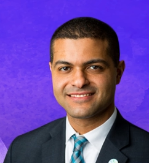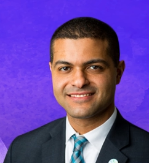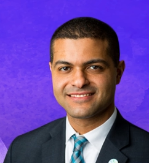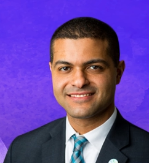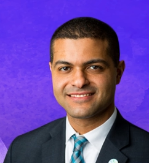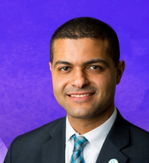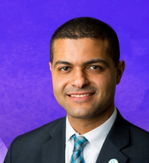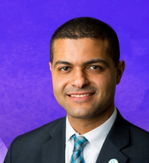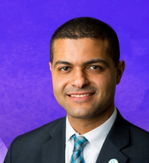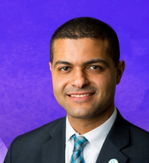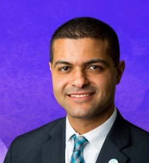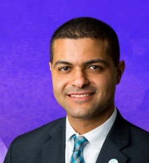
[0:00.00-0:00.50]

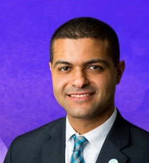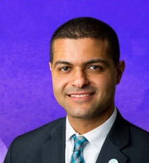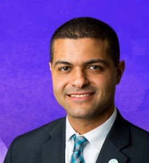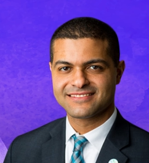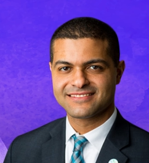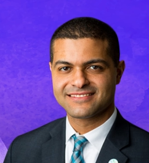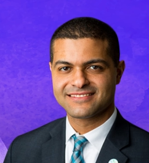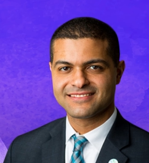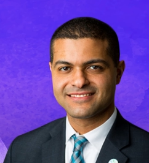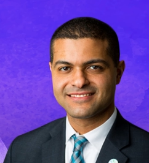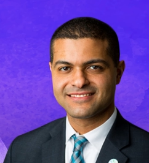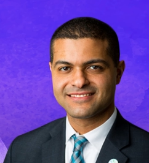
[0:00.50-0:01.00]

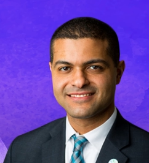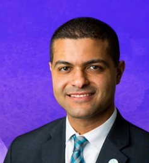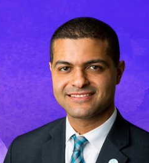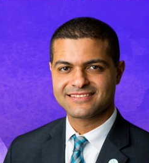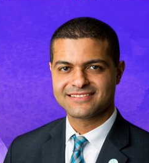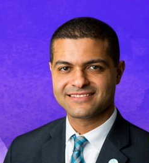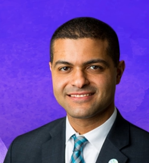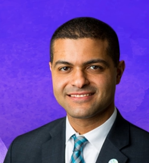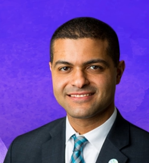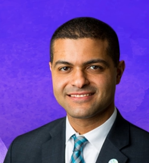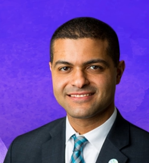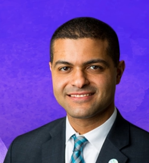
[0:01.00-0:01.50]

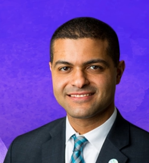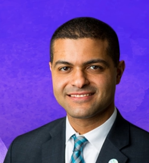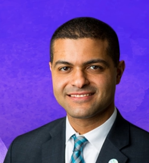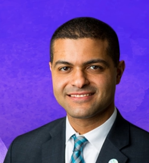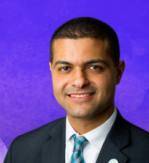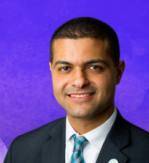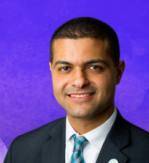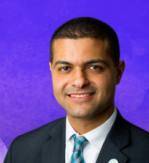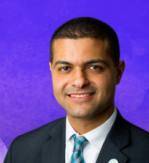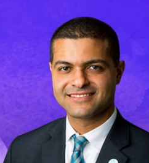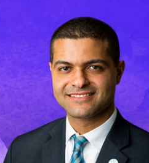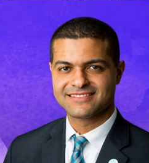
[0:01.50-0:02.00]

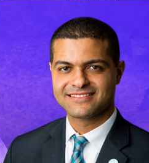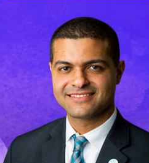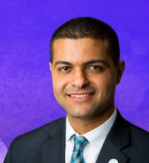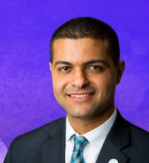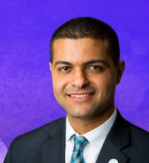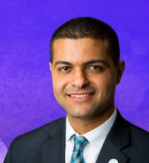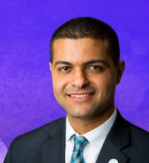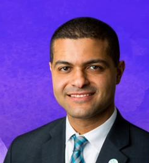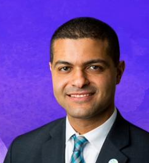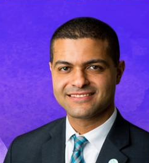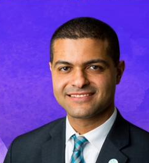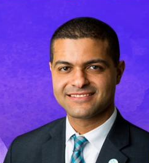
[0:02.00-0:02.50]

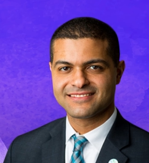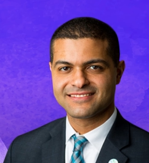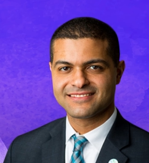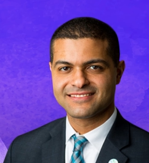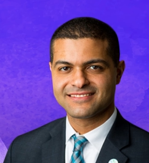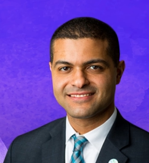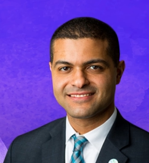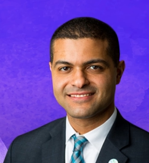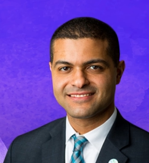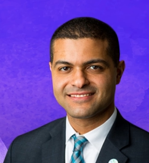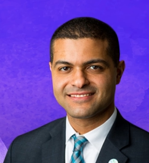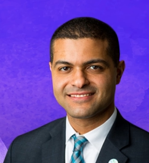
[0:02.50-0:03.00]

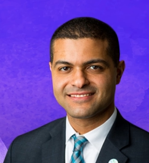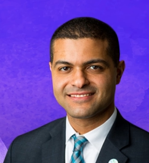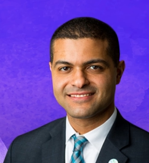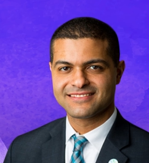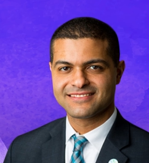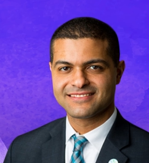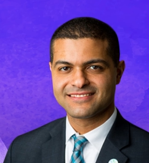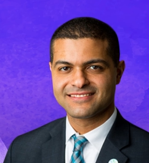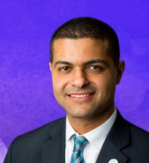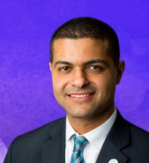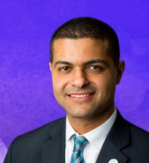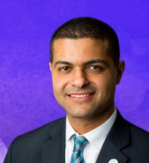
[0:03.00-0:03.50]

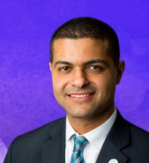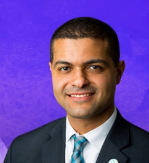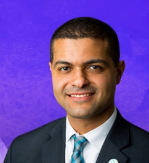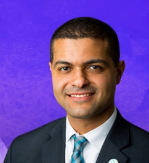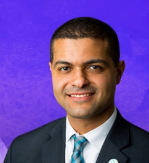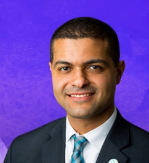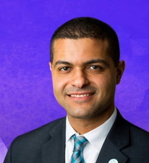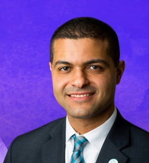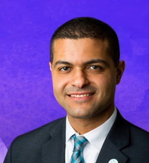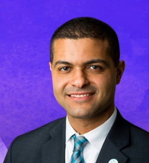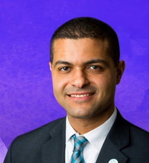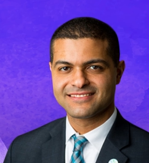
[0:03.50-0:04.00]

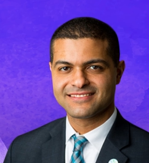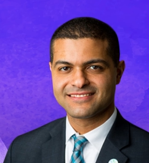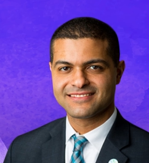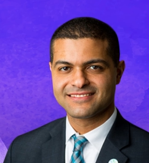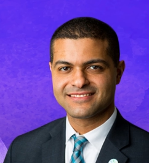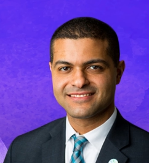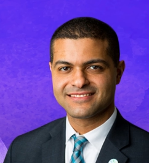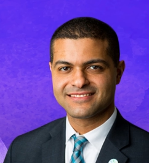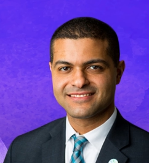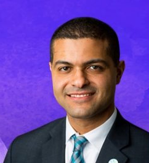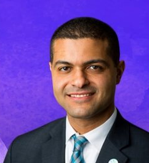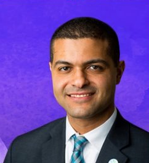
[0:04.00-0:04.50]

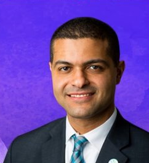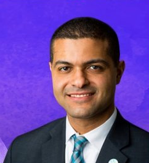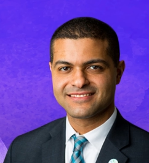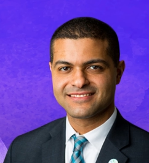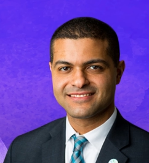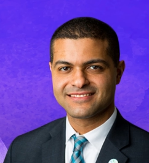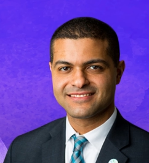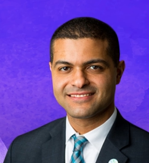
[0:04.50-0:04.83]
This is a still picture; no speech is visible.